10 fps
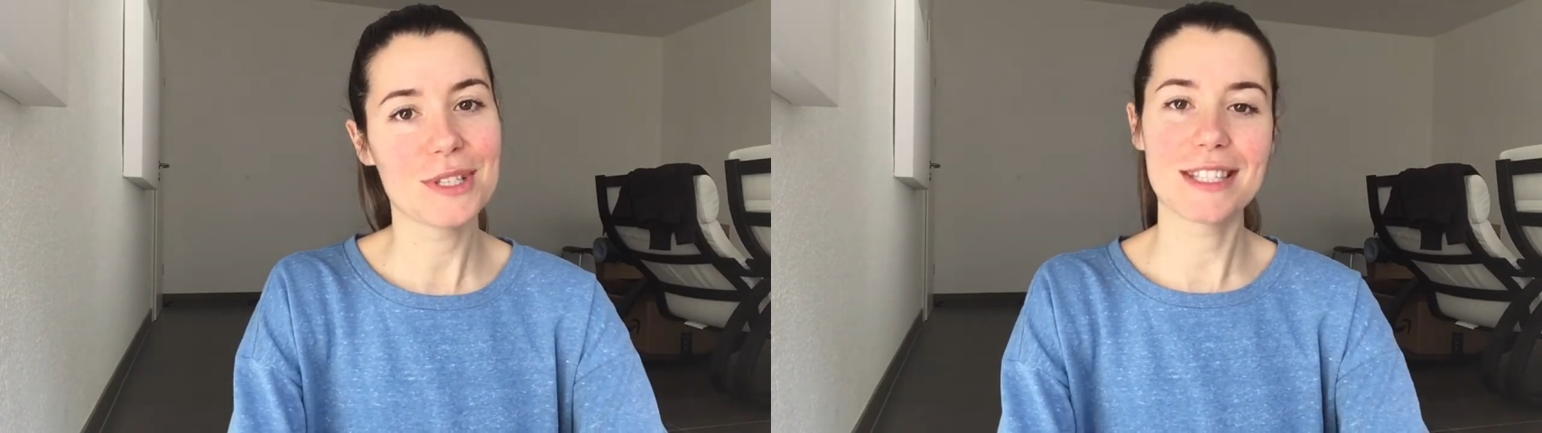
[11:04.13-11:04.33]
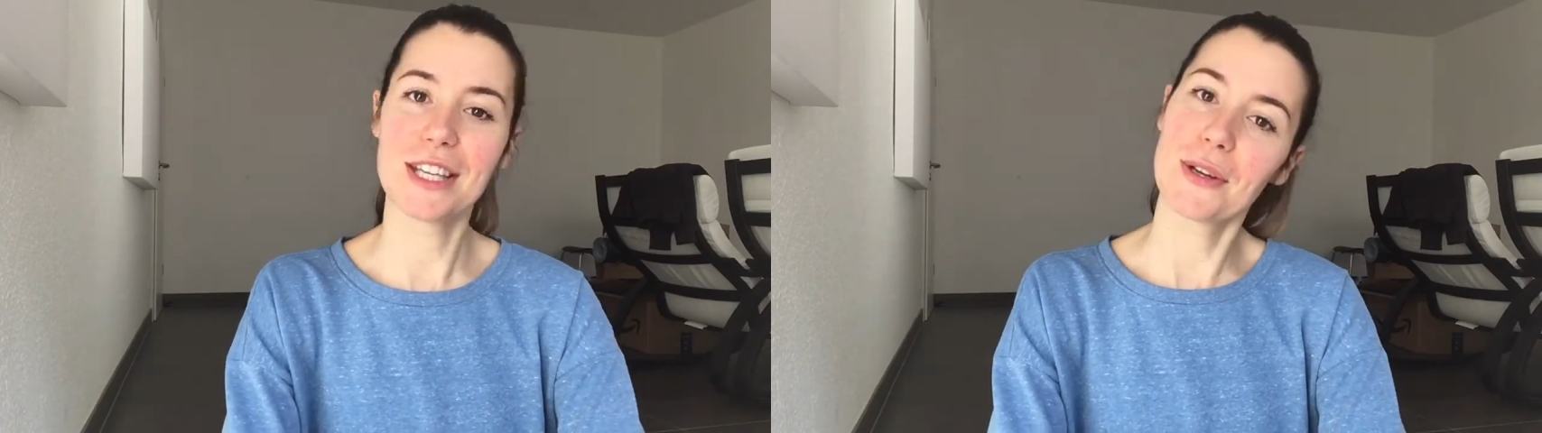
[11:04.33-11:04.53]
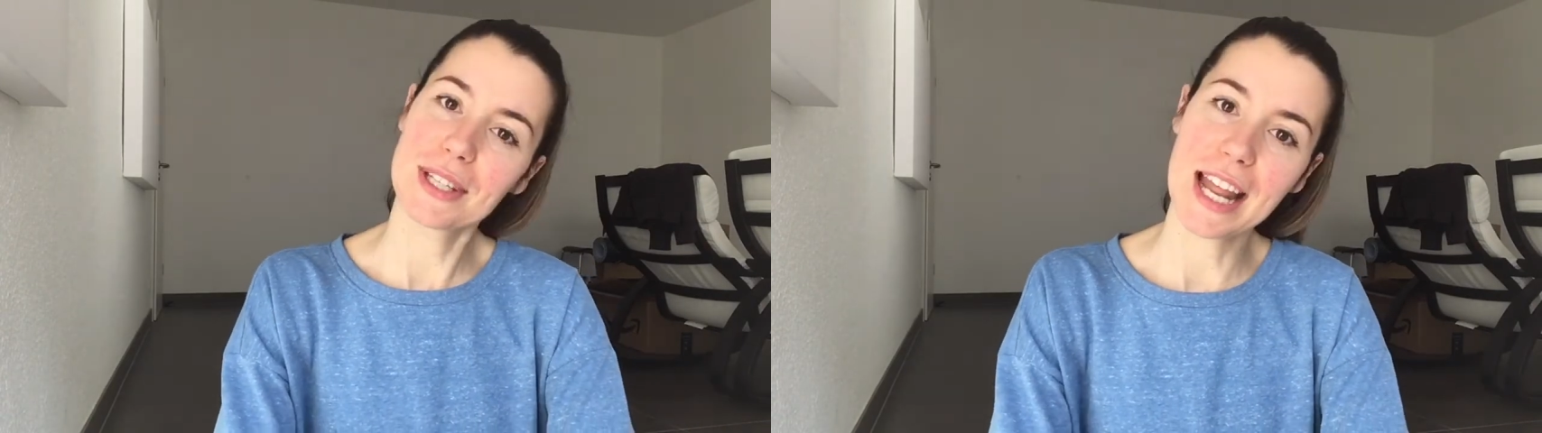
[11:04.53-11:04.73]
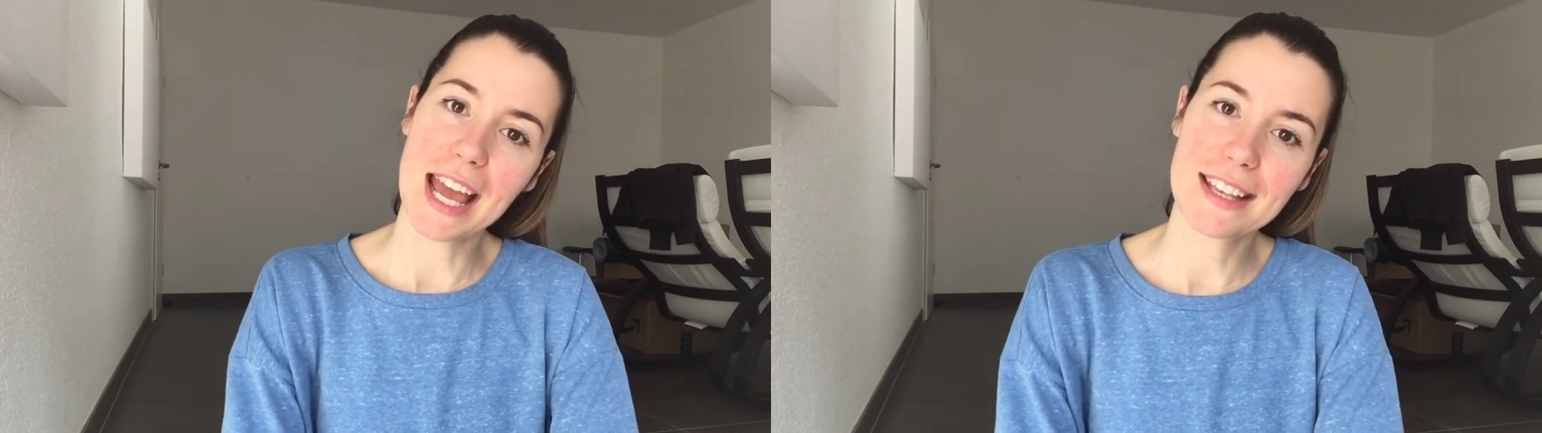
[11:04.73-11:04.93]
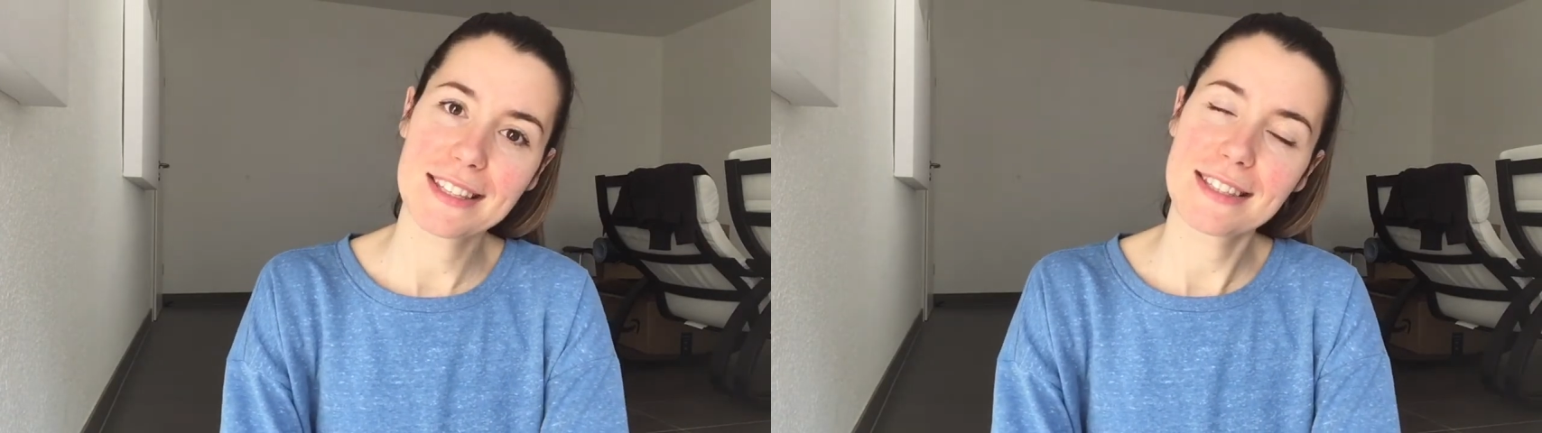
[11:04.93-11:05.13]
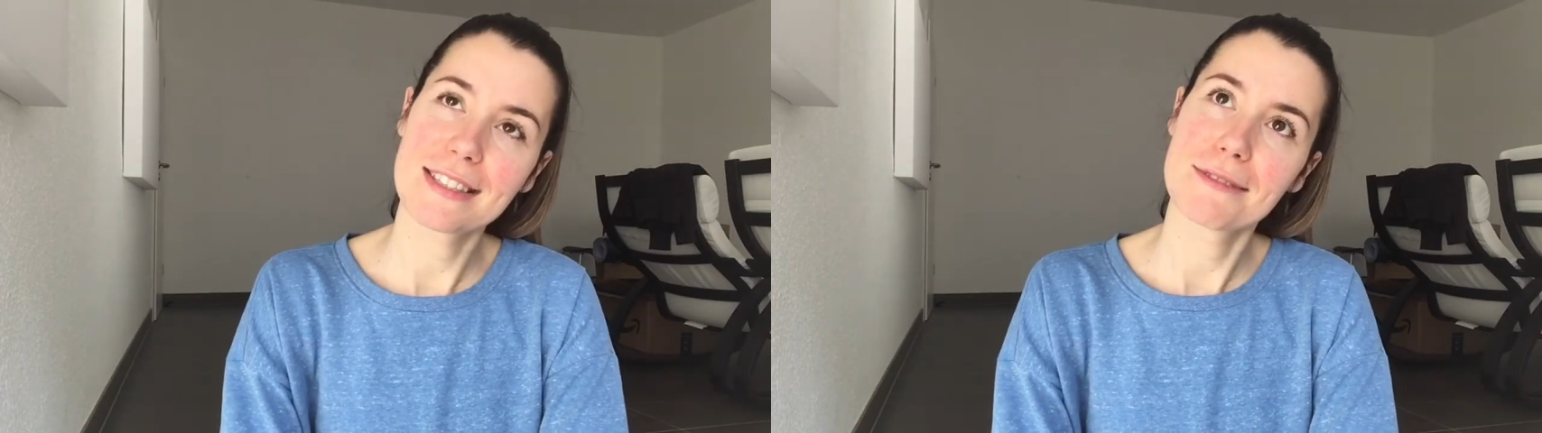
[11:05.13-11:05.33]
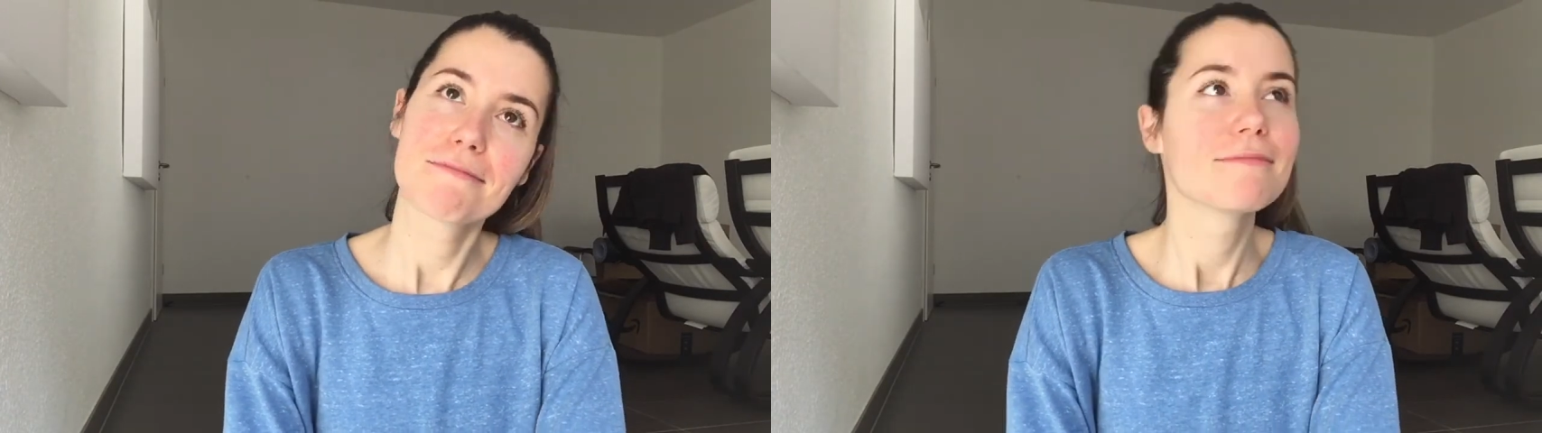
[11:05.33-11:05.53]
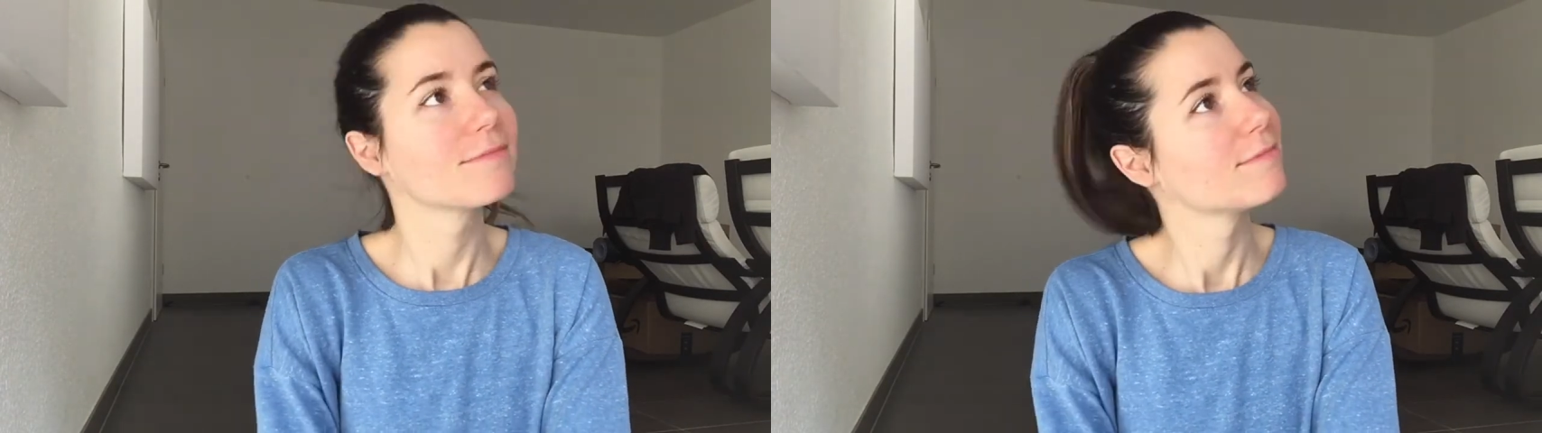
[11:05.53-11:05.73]
See you next
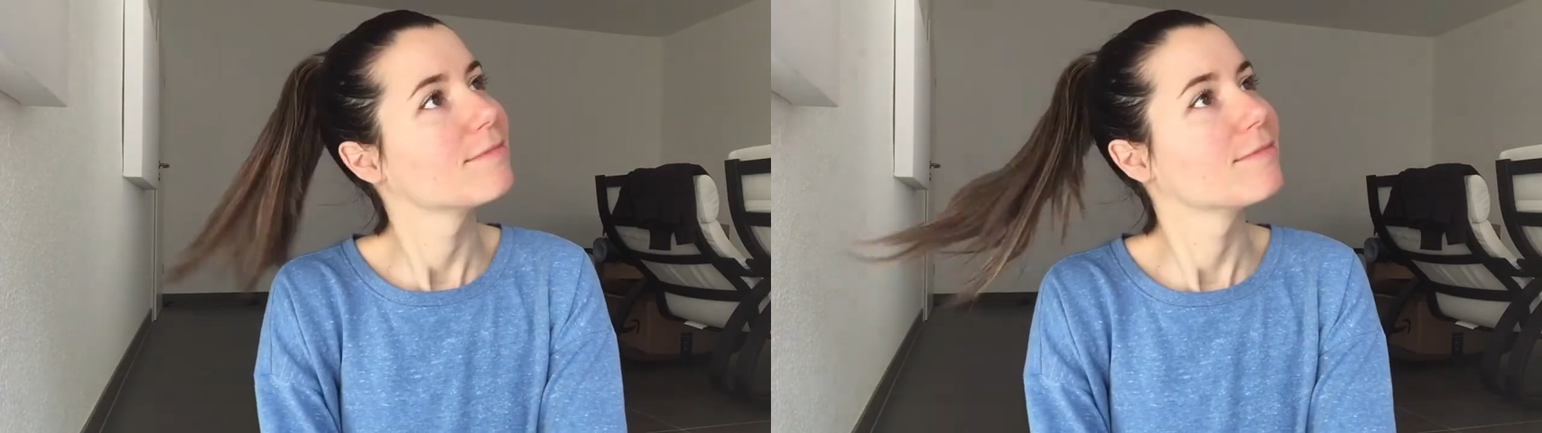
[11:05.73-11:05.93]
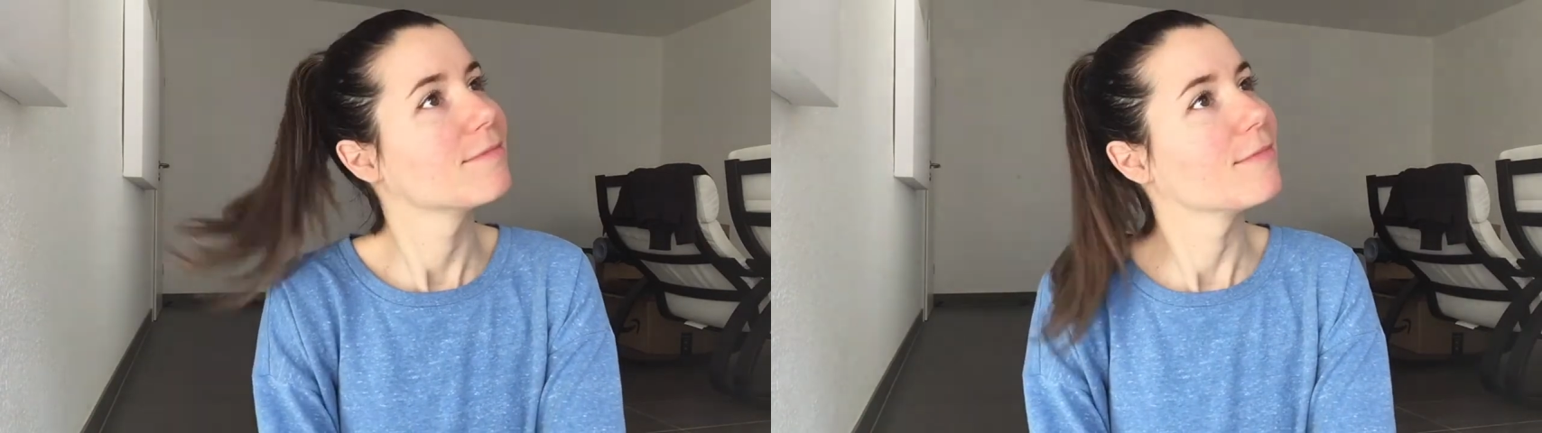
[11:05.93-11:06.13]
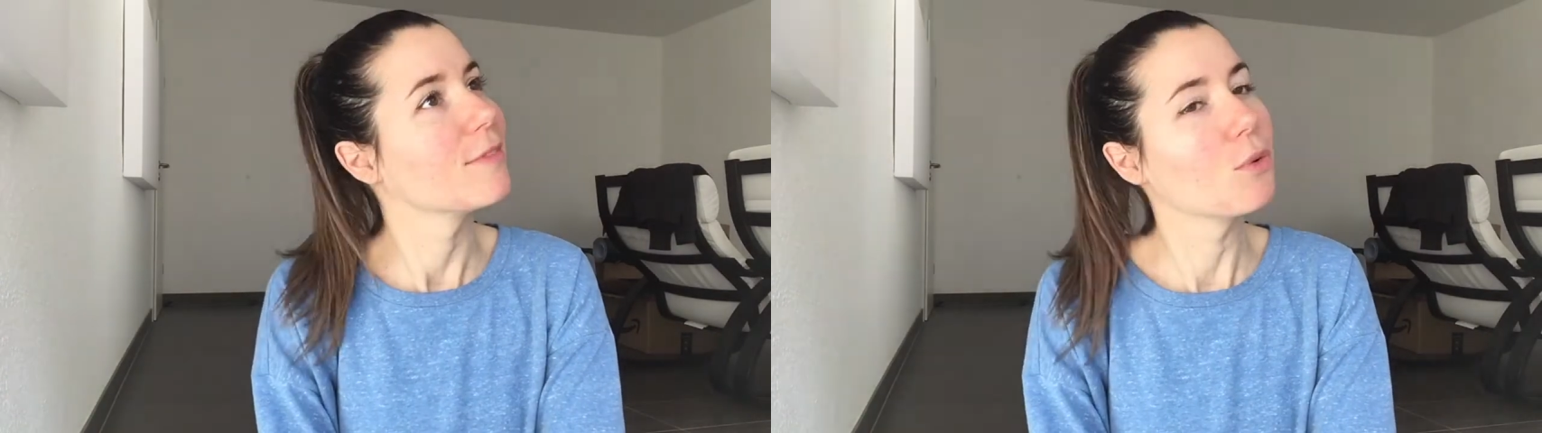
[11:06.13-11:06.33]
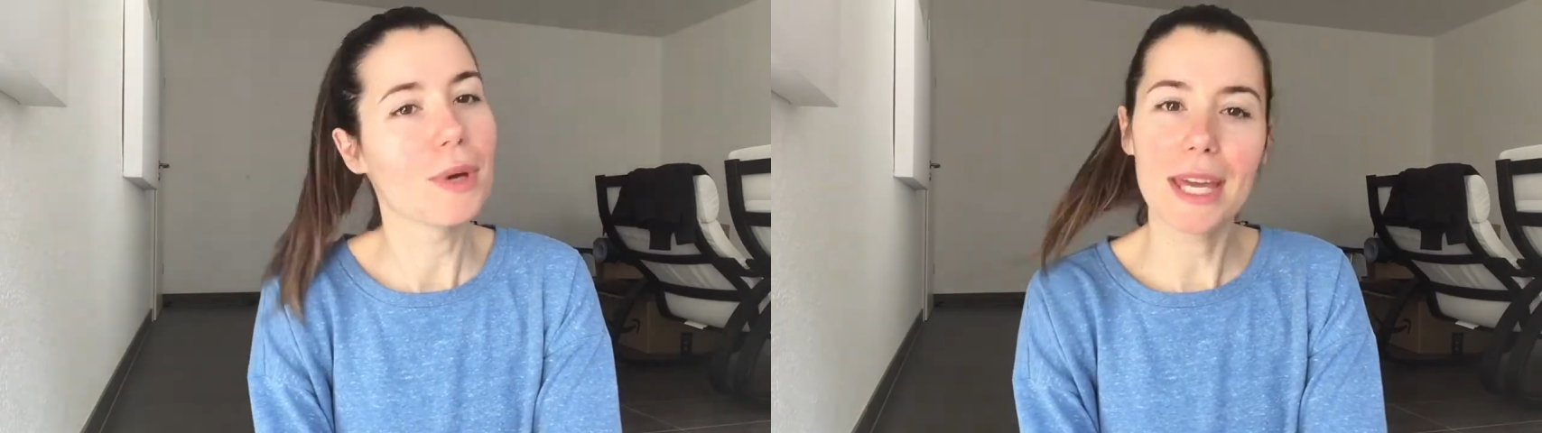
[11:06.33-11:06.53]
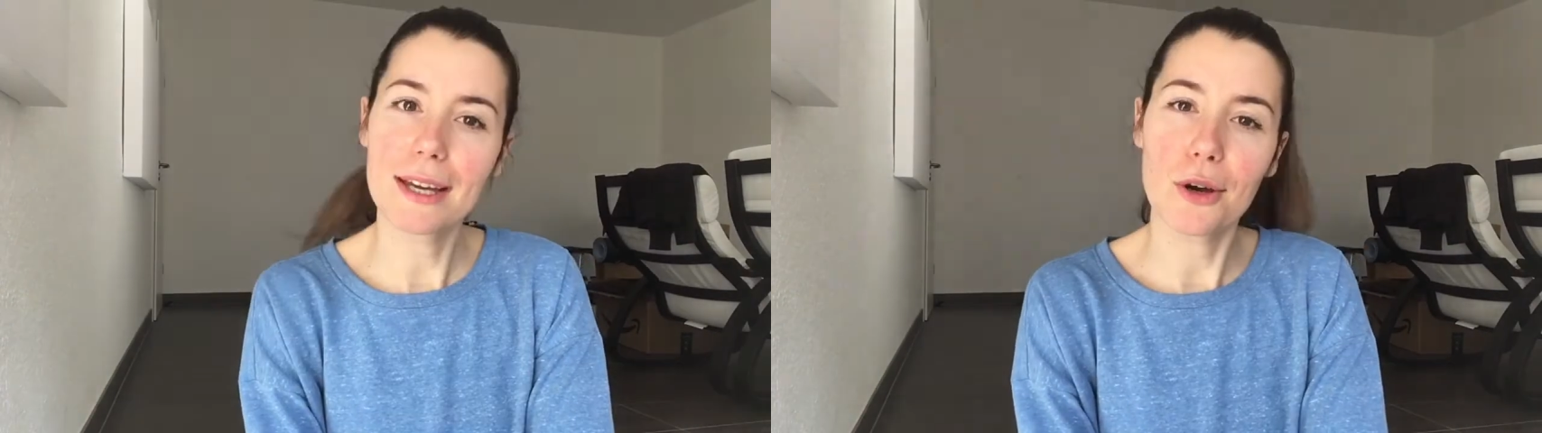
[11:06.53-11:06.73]
week